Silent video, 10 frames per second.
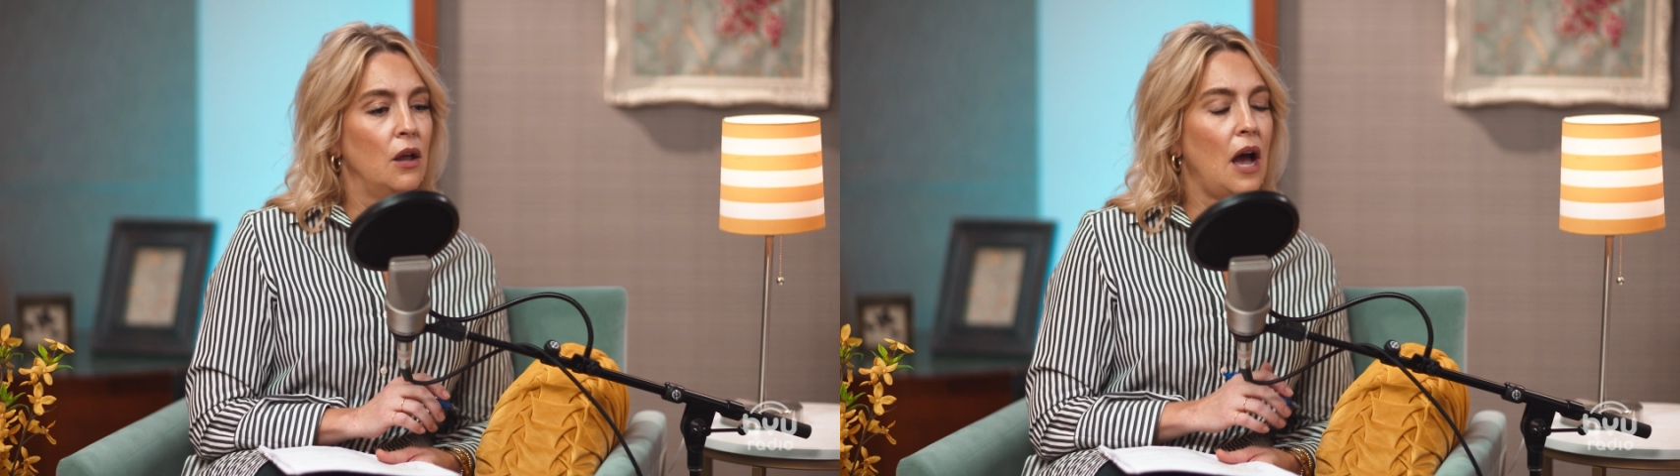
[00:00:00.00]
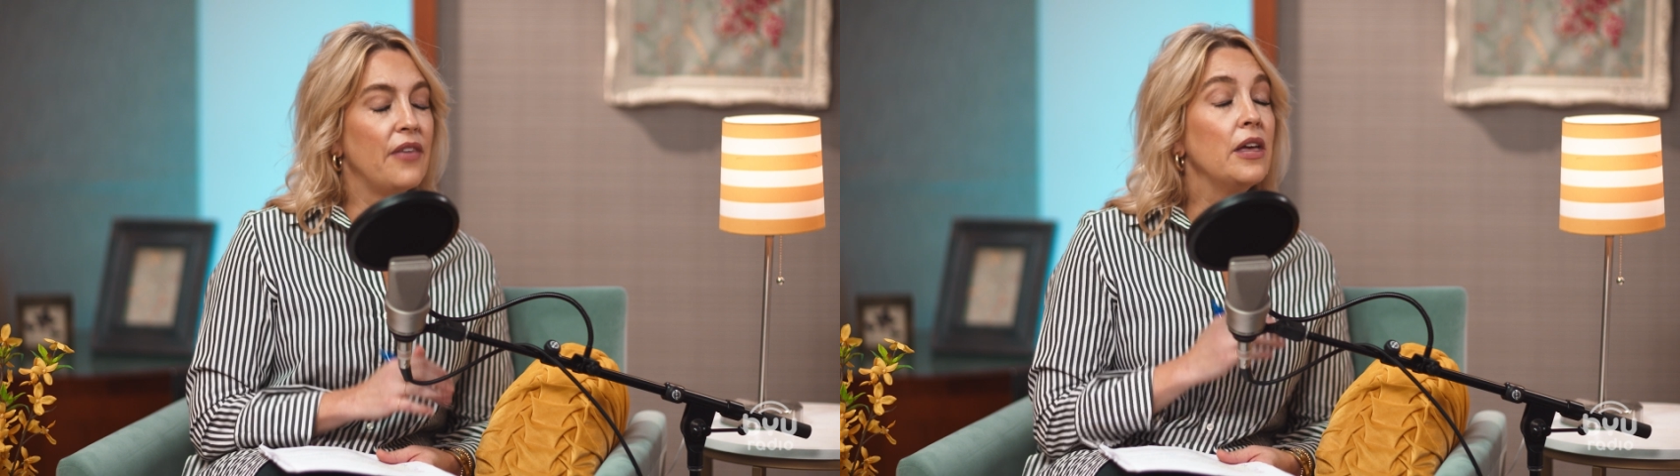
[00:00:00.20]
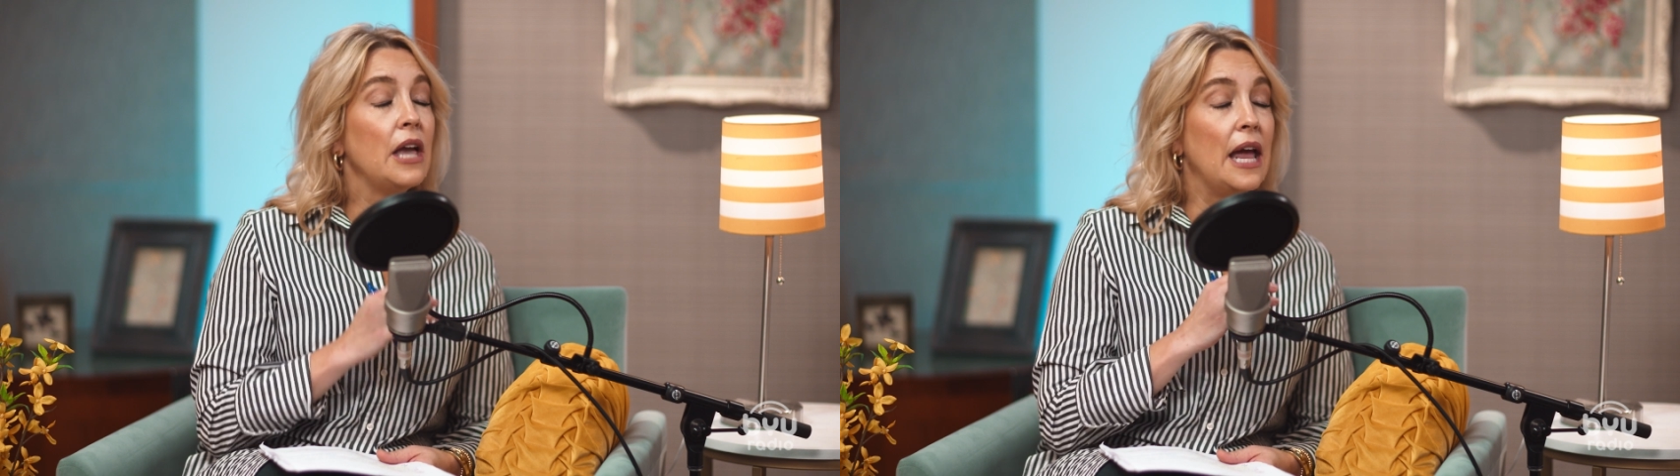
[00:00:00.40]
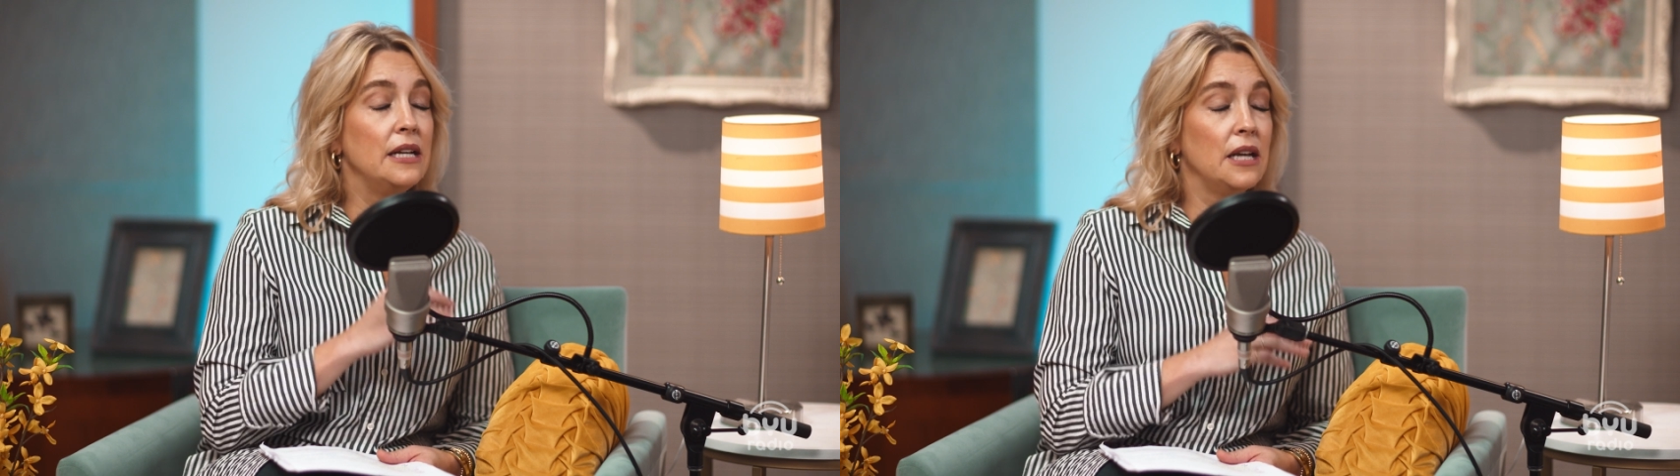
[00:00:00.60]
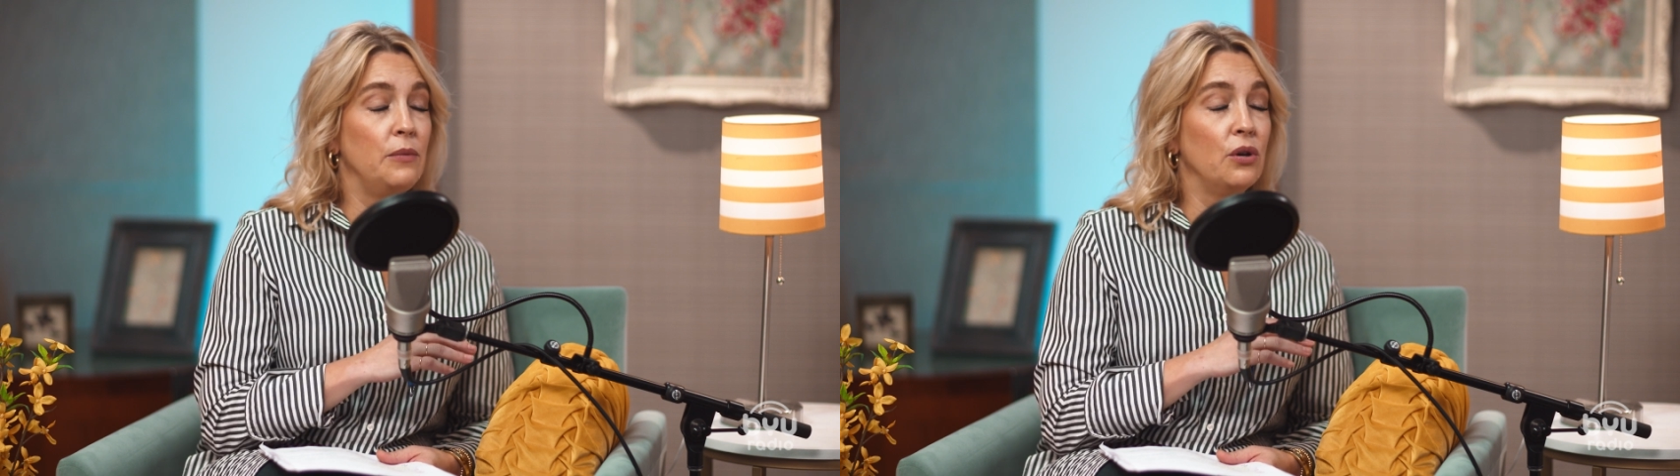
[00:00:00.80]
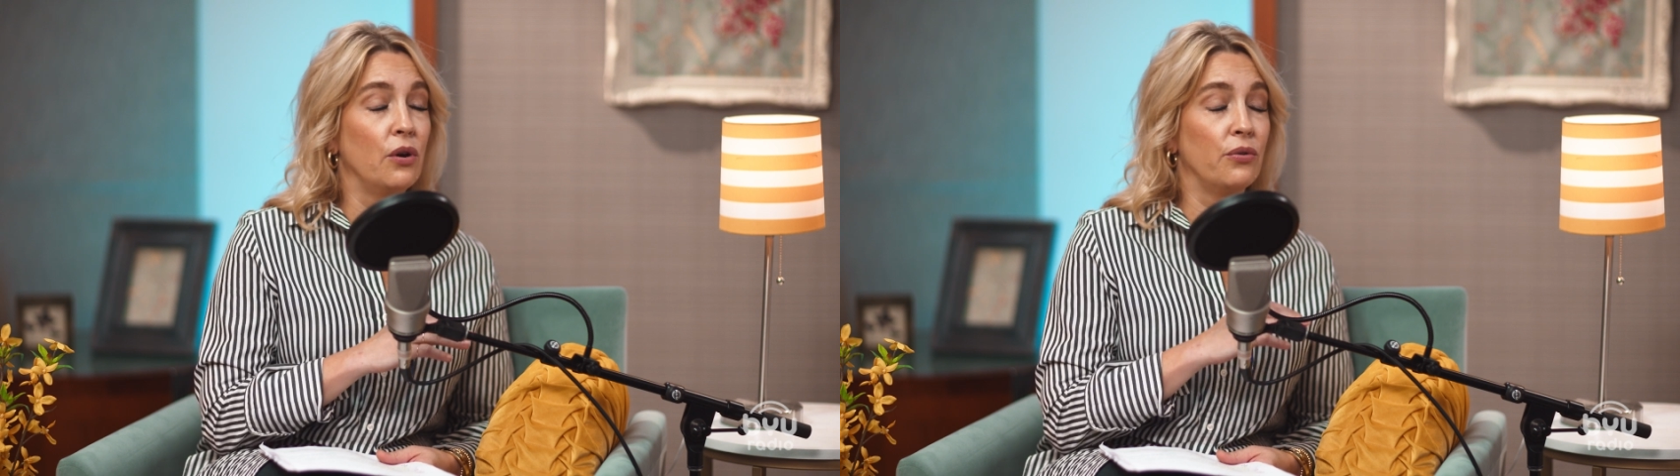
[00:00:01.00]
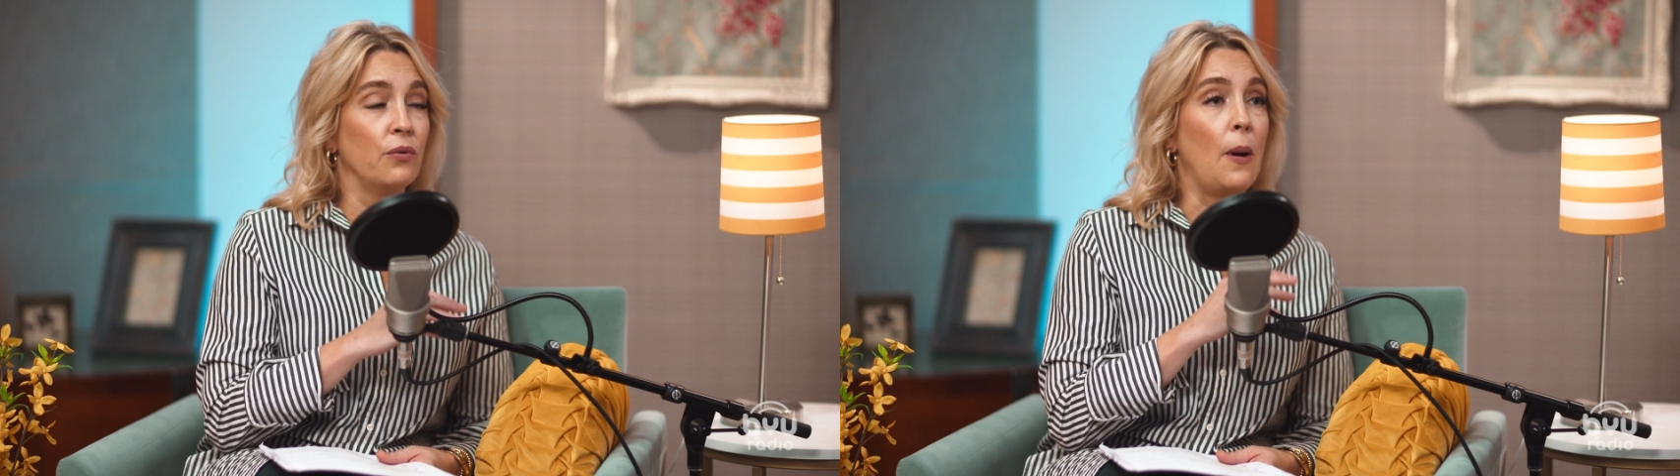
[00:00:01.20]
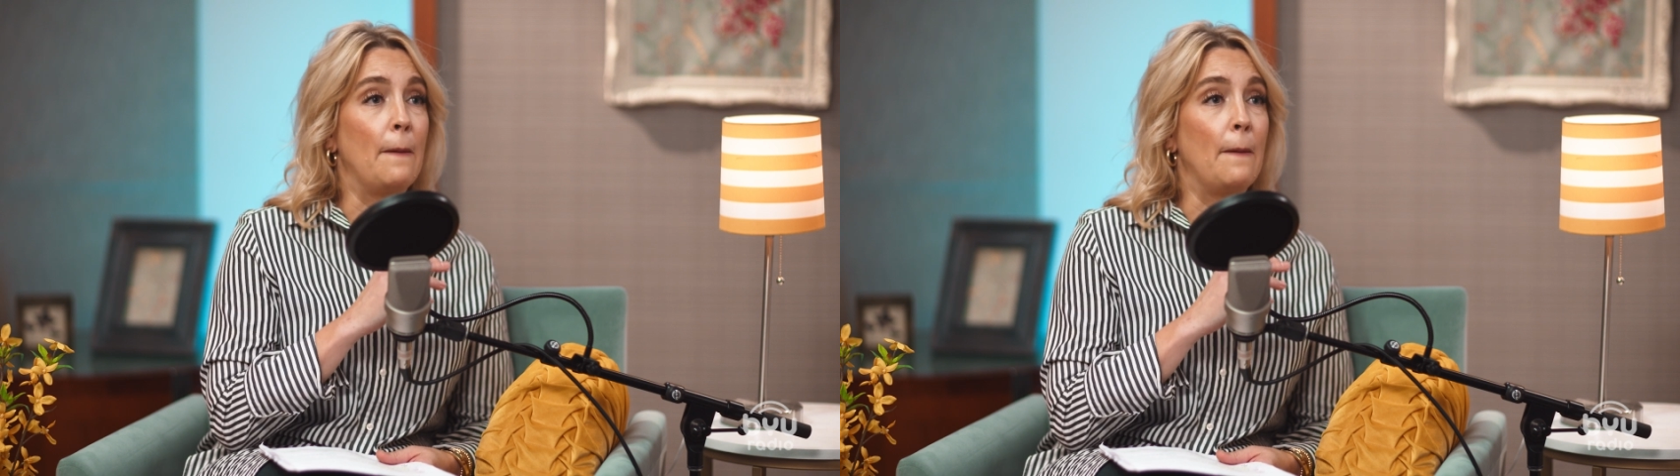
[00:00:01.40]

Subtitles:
I think anytime you go through